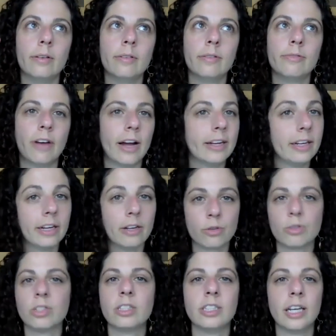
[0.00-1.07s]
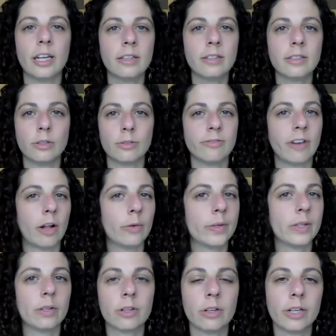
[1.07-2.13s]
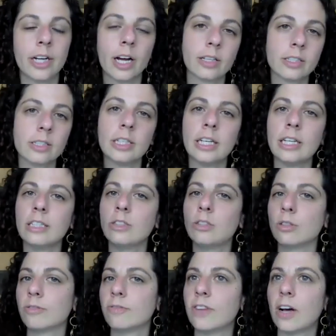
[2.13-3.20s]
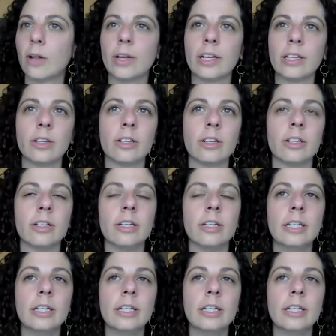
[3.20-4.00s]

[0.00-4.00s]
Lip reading: find interesting. You're following your curiosities, you're following your